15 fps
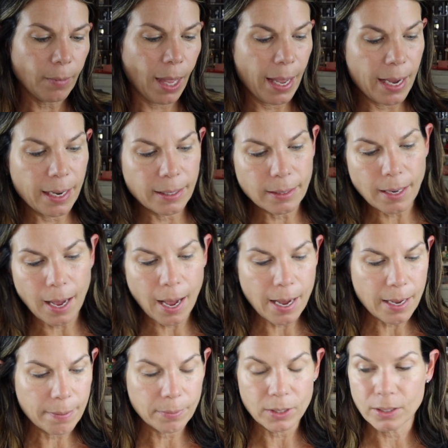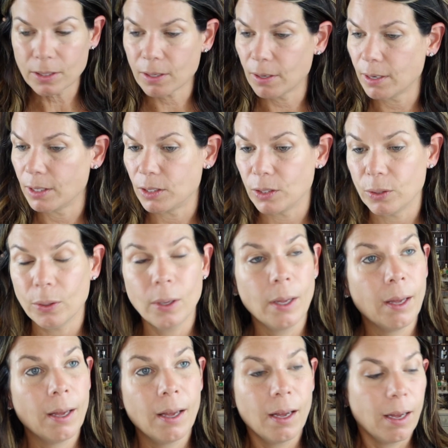And I am just gonna do
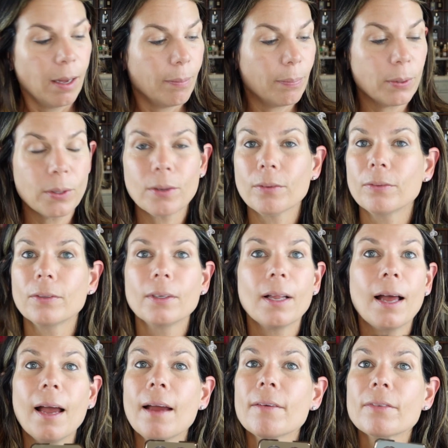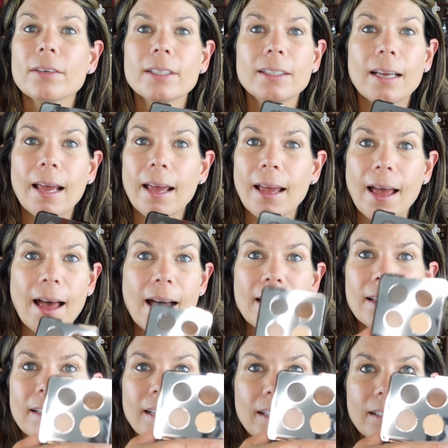a beautiful, everyday,
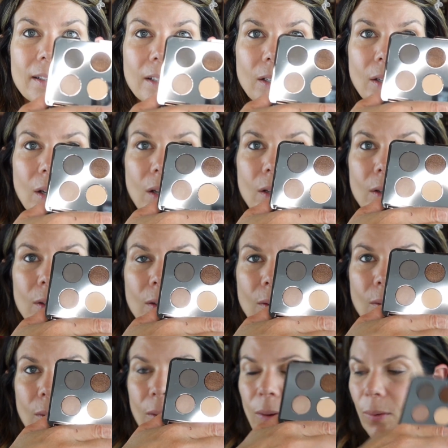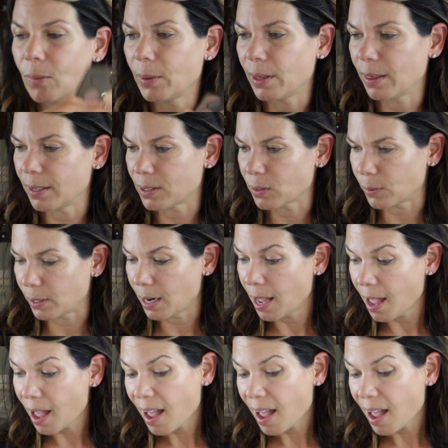elegant look with this one.